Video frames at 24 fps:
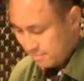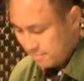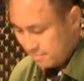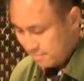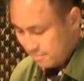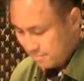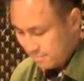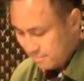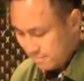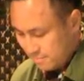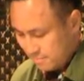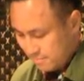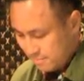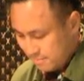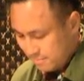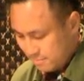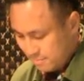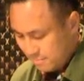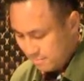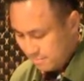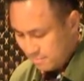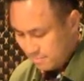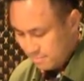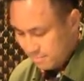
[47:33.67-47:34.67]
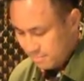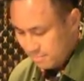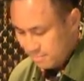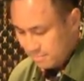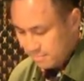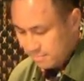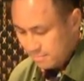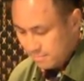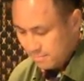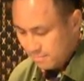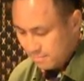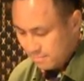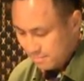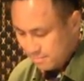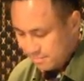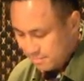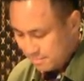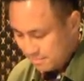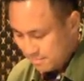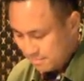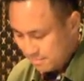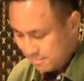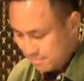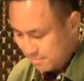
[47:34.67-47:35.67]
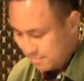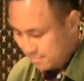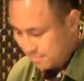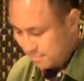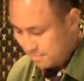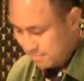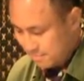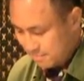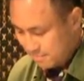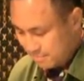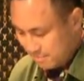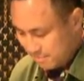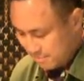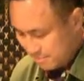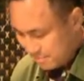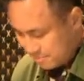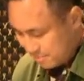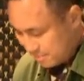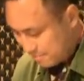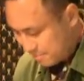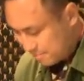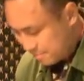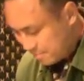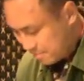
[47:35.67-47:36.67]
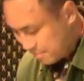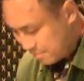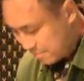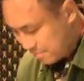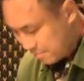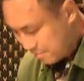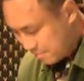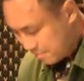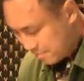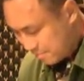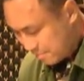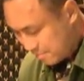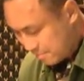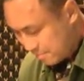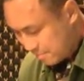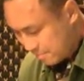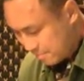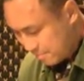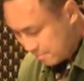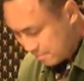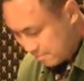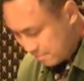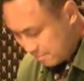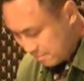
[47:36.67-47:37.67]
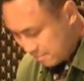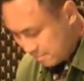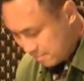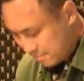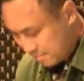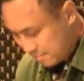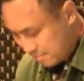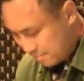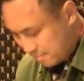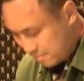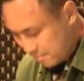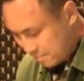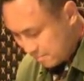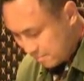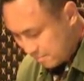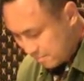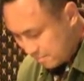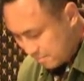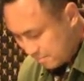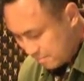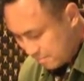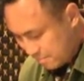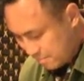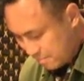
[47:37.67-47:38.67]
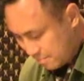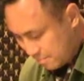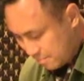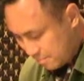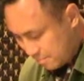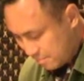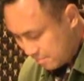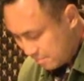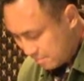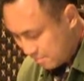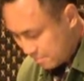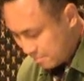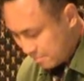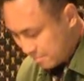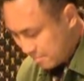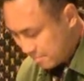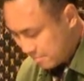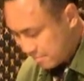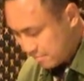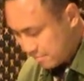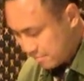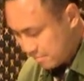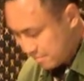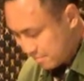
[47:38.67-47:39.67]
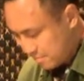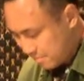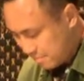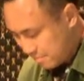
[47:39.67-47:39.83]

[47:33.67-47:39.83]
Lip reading: The person shown says nothing.